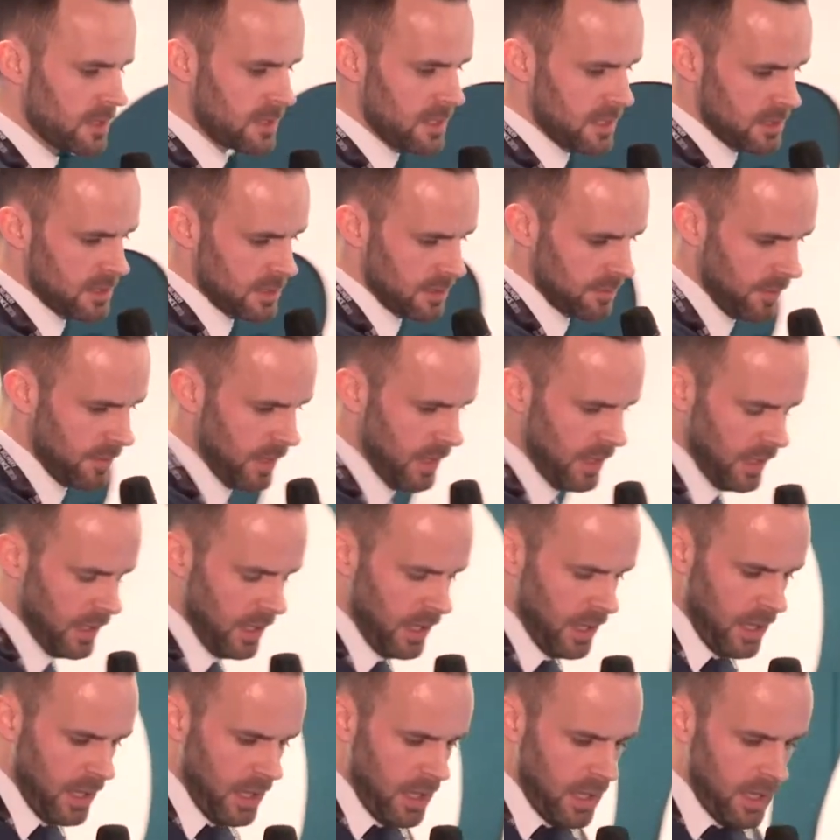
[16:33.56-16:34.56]
system
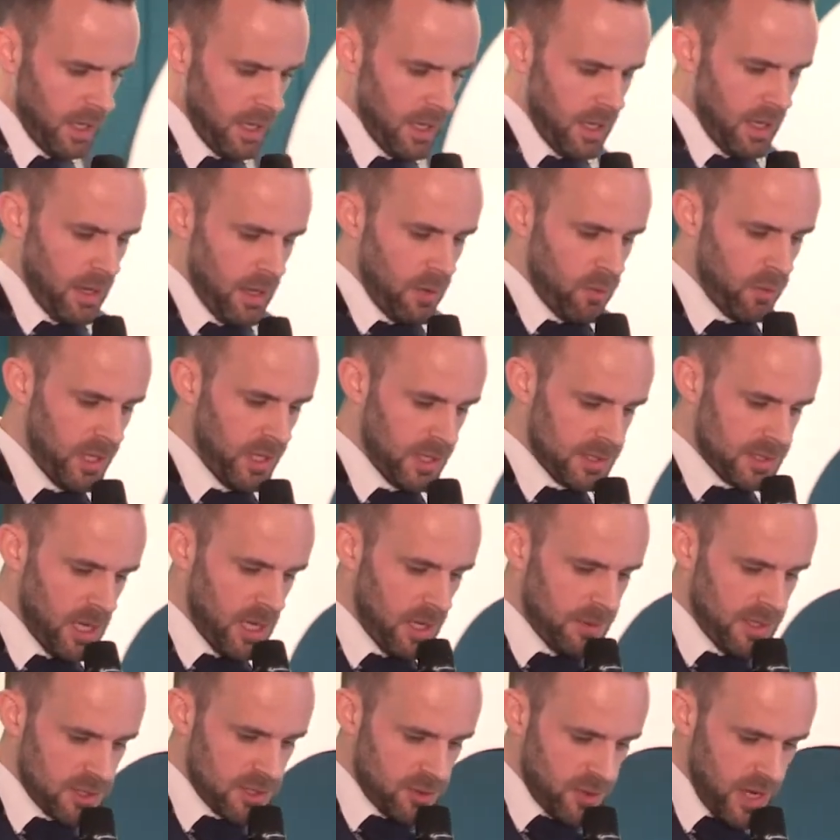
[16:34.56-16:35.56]

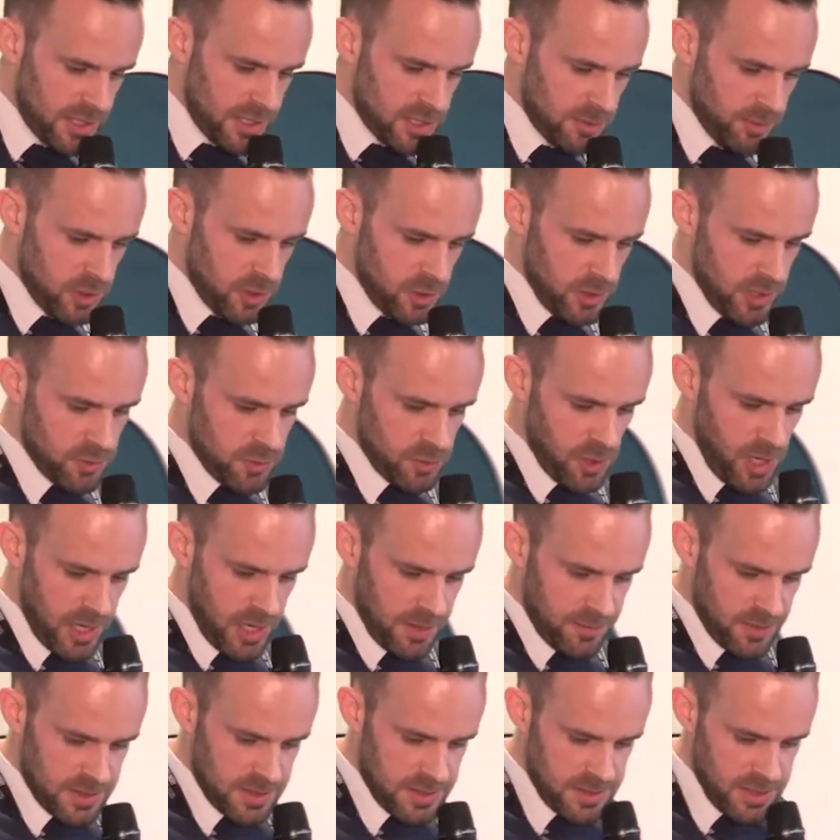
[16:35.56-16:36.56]
Real-time interaction between
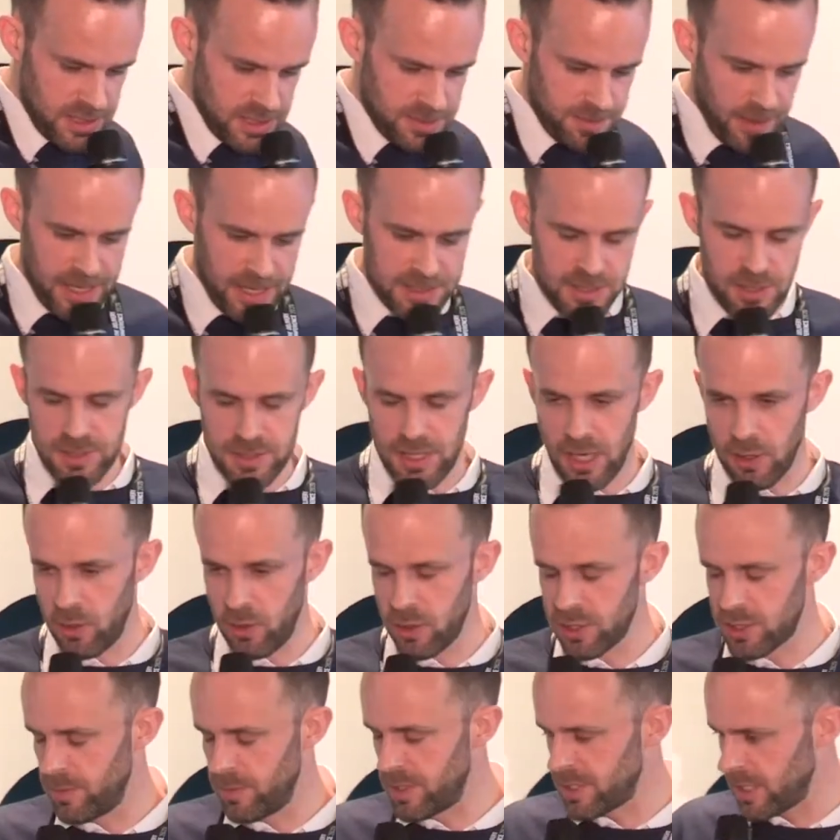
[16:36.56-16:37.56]
drivers, dispatchers, and
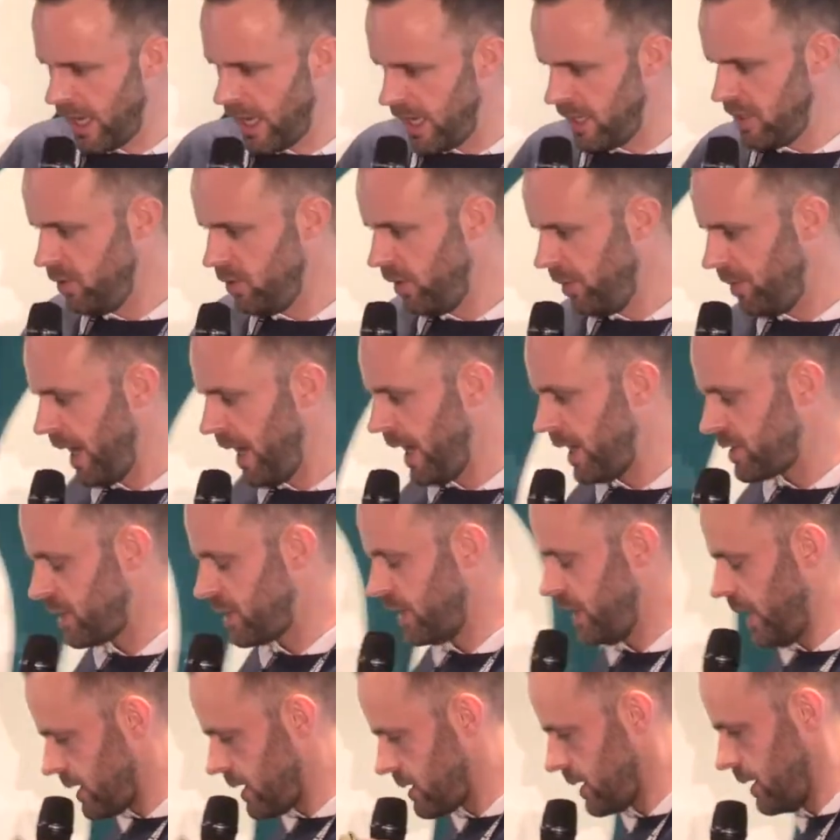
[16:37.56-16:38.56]
customers. Can you
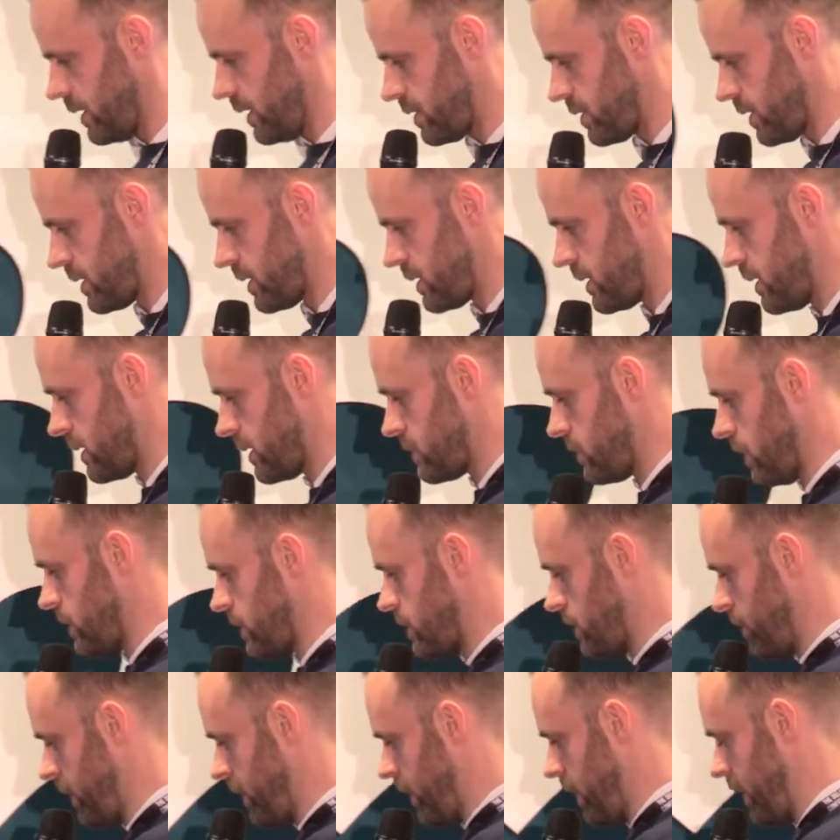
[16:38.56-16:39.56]
imagine as a logistics or a
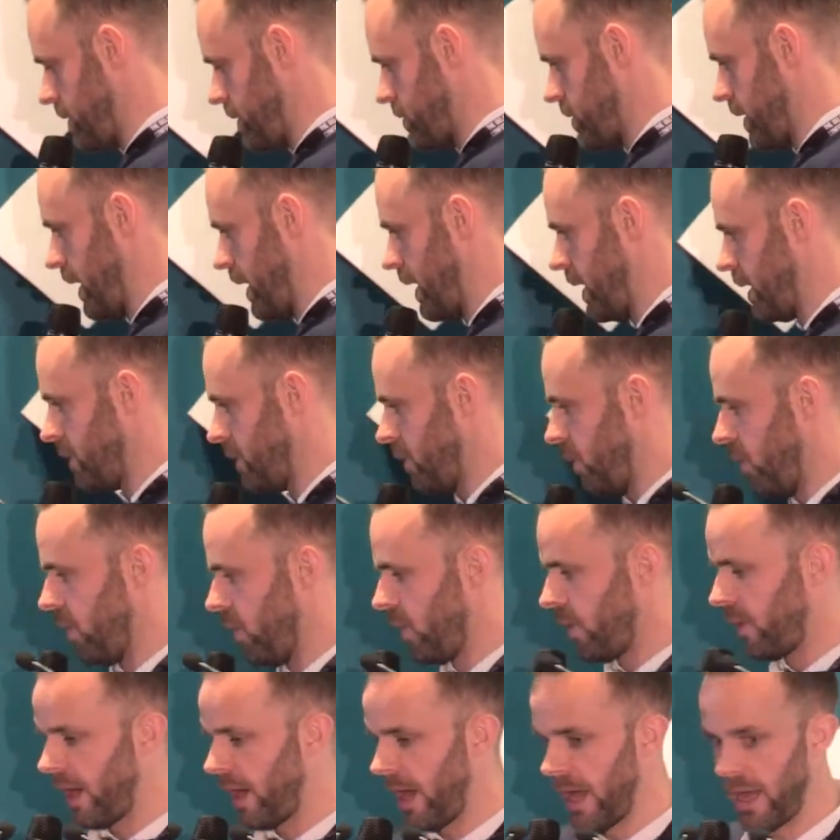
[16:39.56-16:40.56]
supply chain
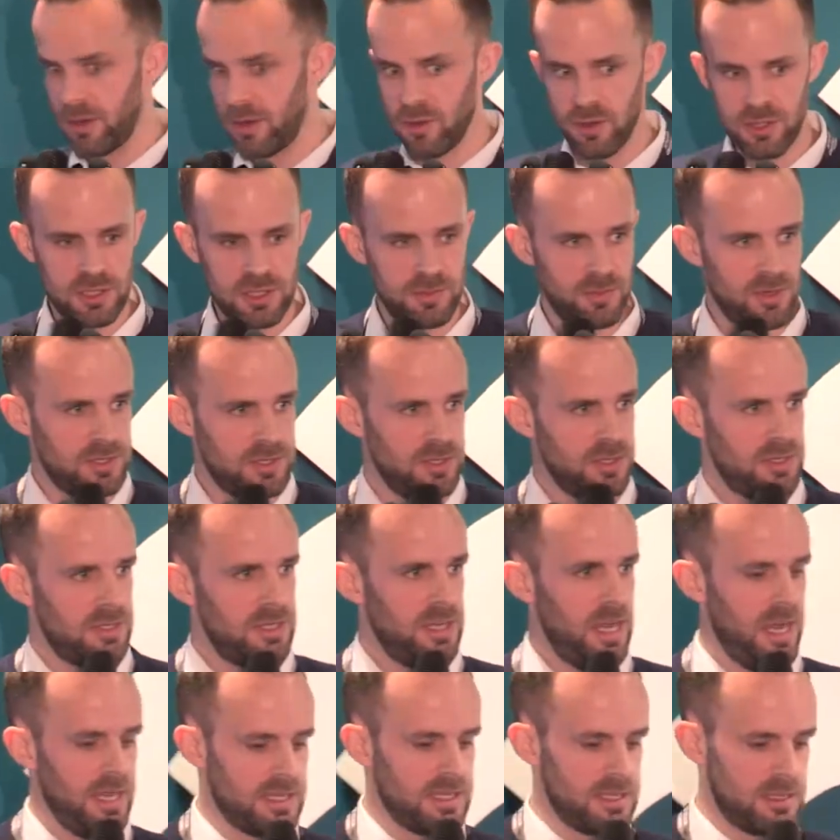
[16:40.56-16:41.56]
or a customer
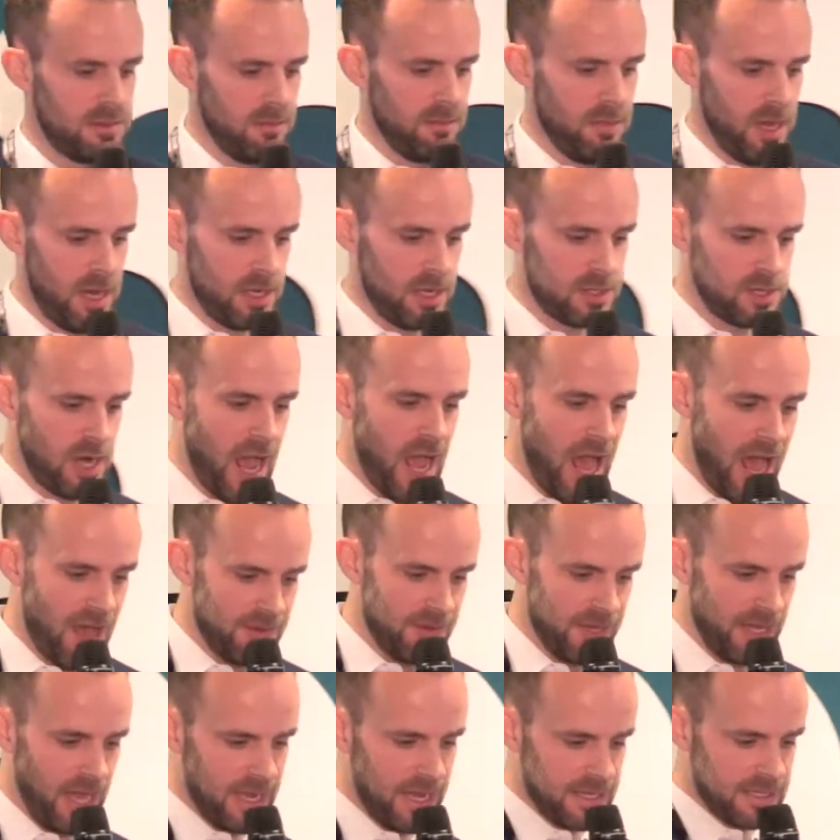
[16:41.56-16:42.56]
success manager
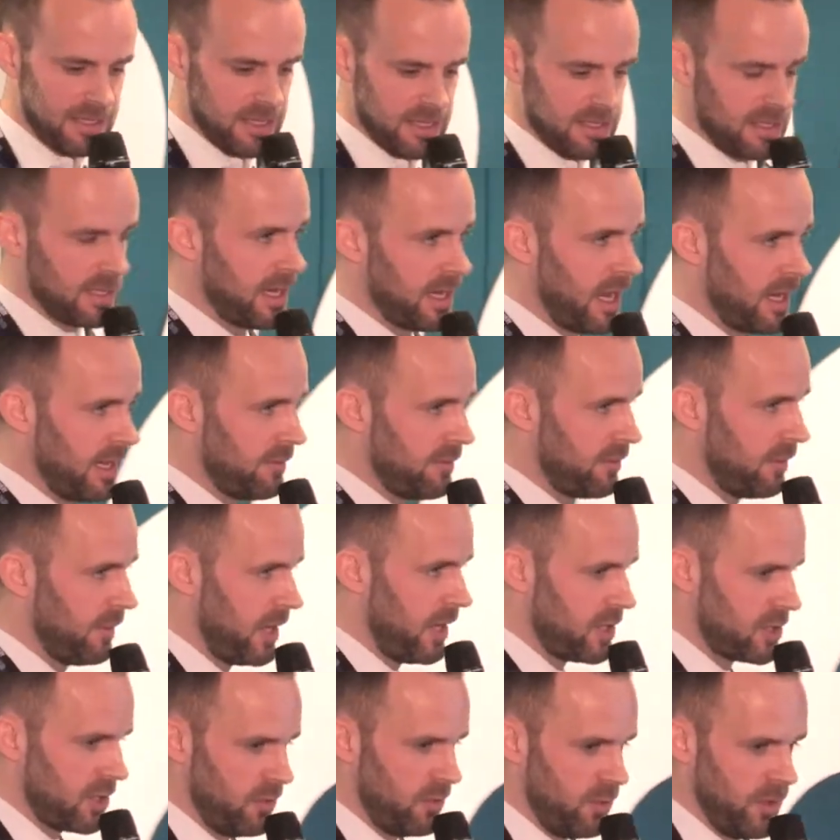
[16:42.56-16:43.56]
having access to that
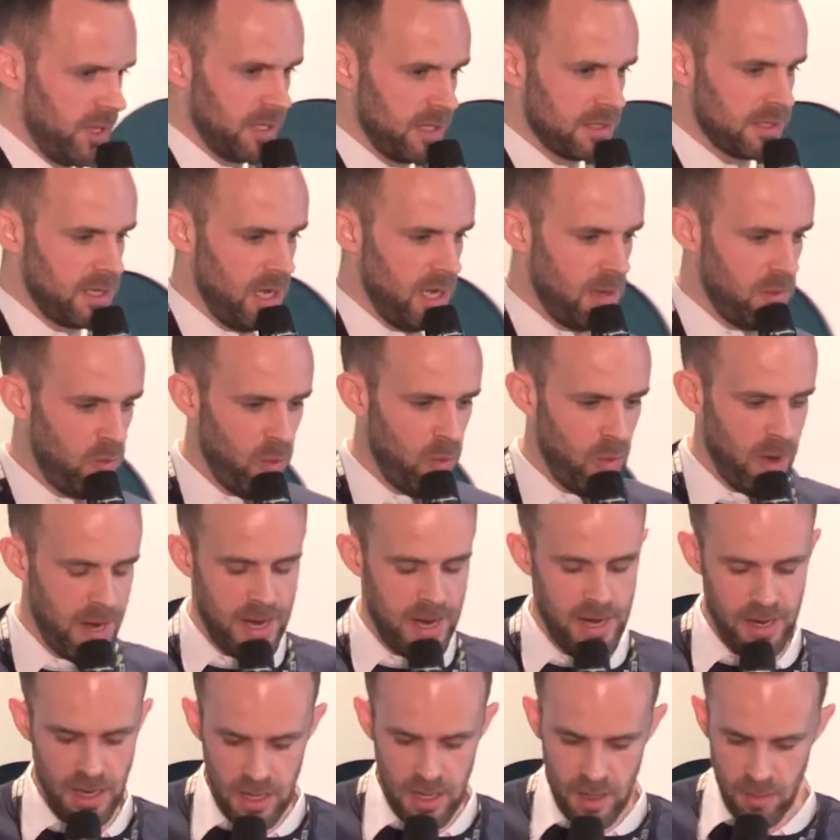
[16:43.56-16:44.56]
information real-time,
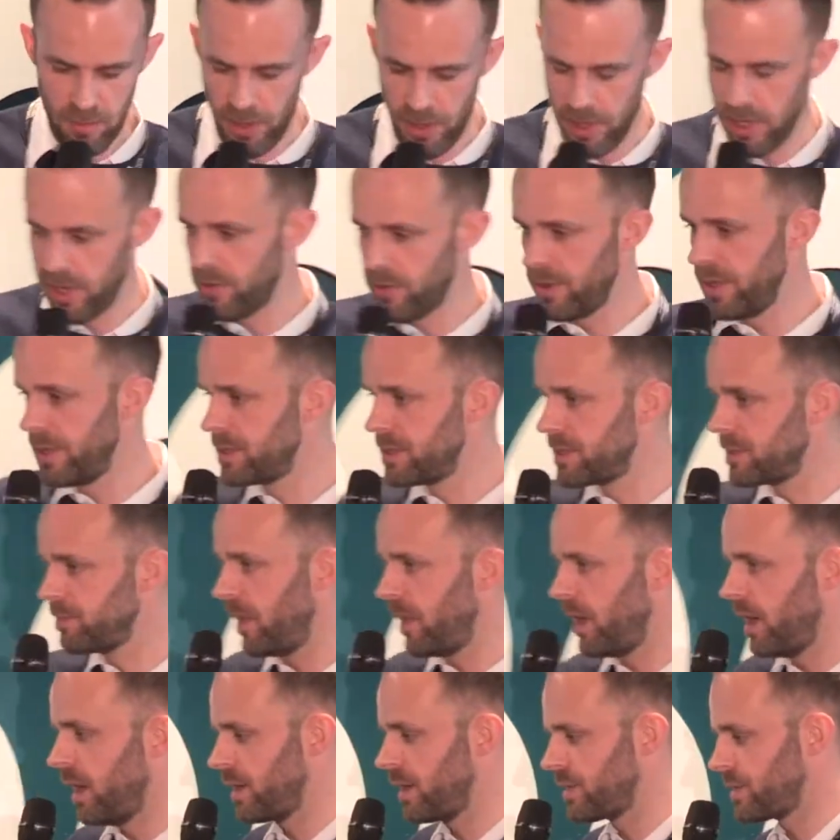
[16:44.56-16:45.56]
where Byron's
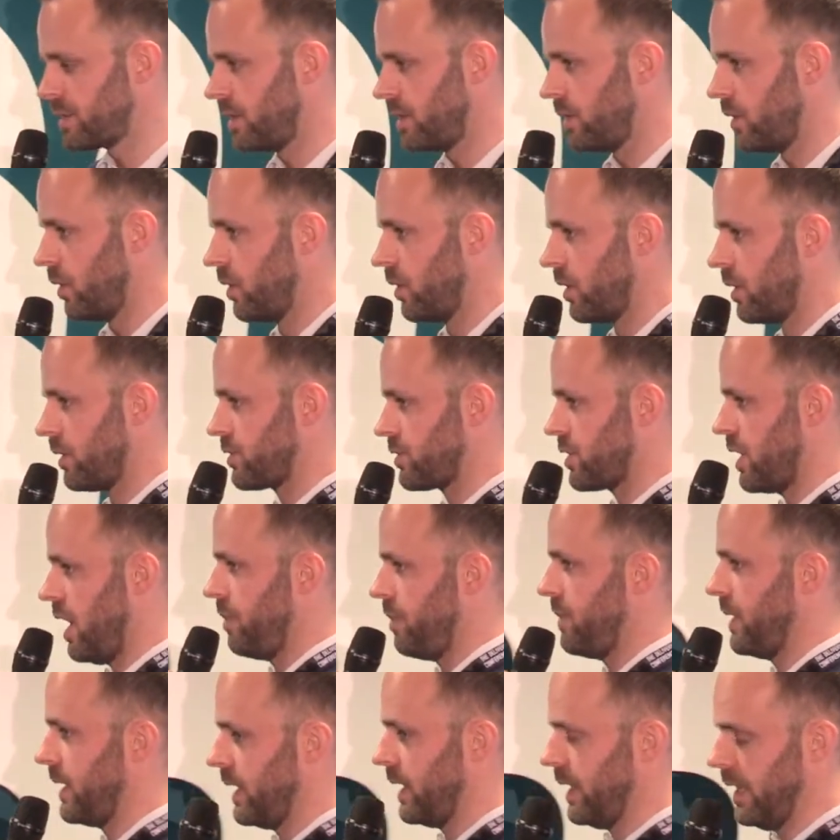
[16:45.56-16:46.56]
parcel or
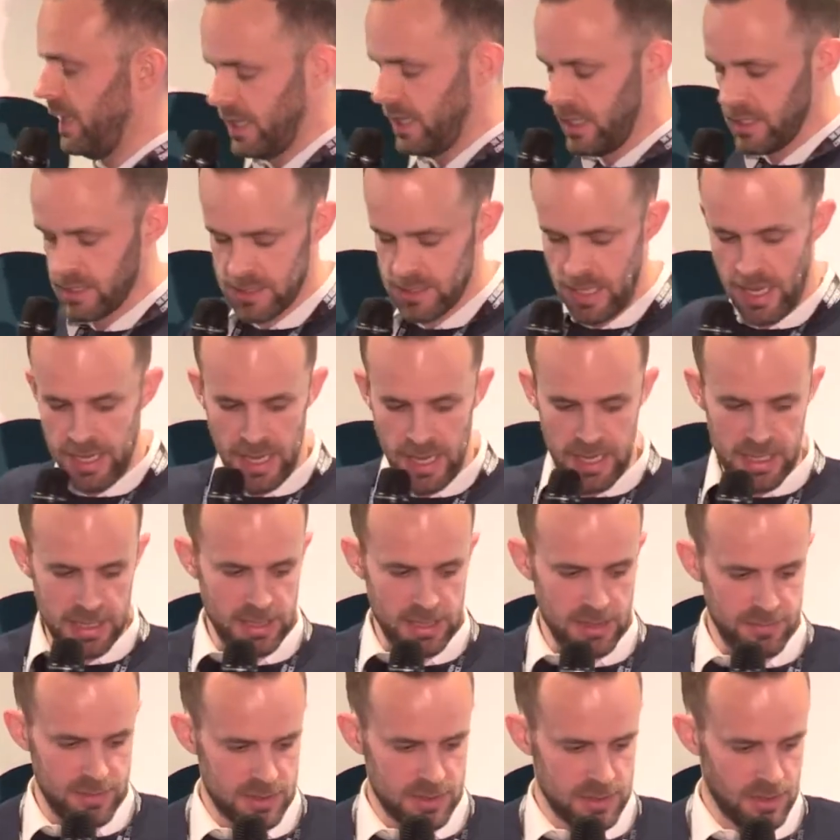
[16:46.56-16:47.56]
shopping is at any
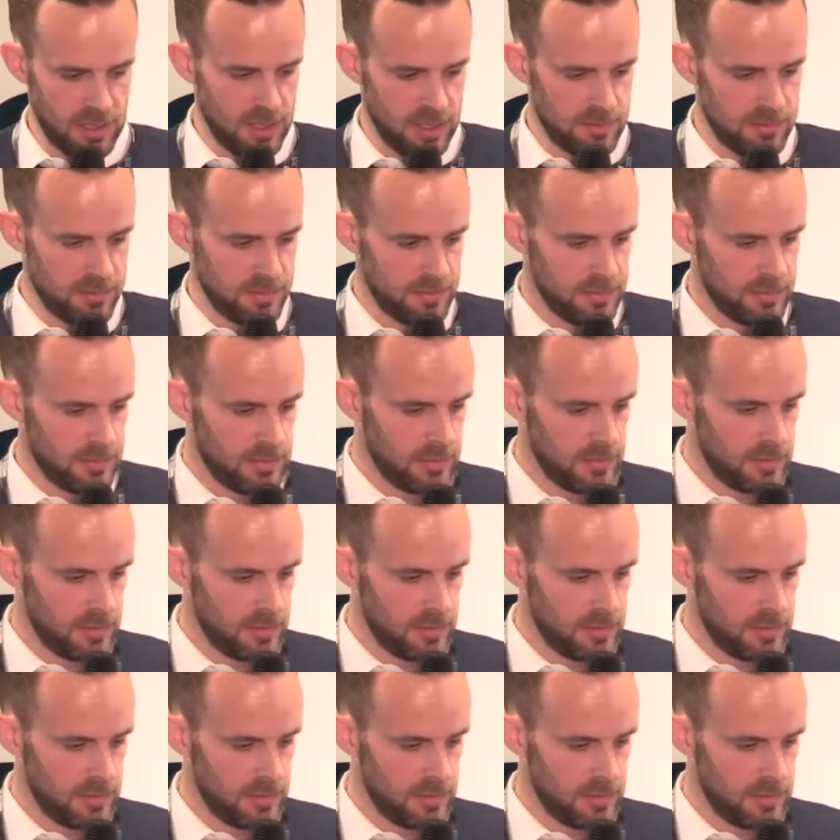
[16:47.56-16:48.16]
given time?